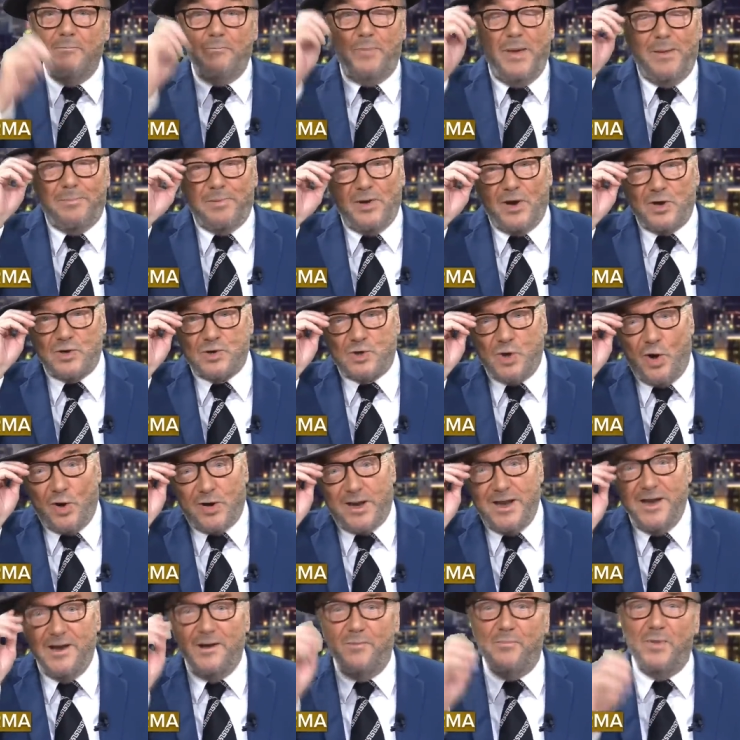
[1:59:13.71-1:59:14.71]
people are
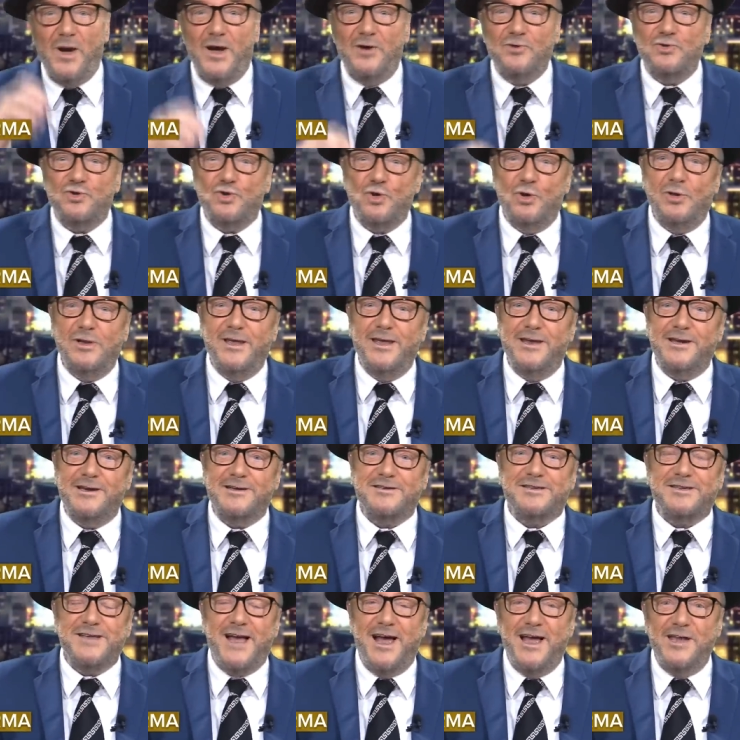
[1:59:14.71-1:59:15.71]
talking about Julian
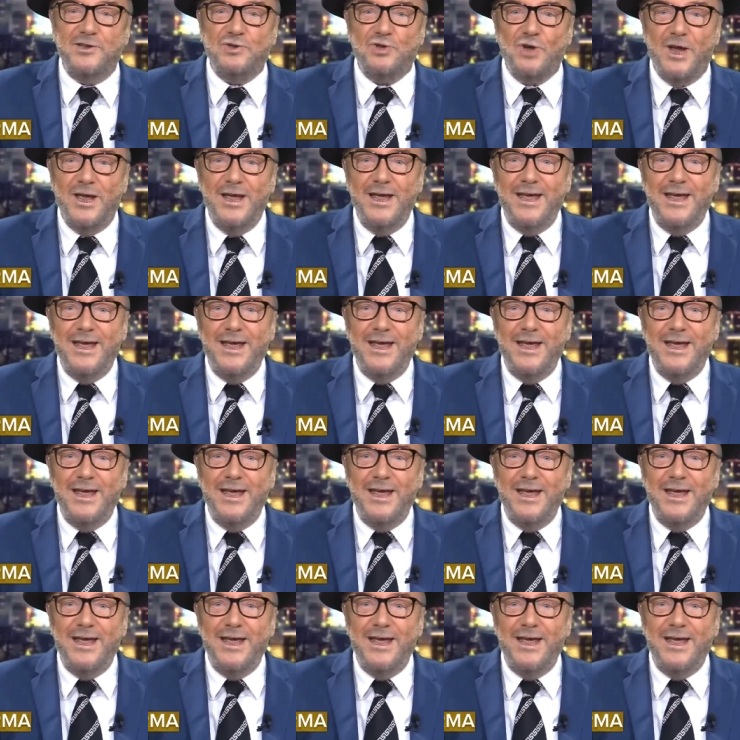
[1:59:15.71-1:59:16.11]
Assange,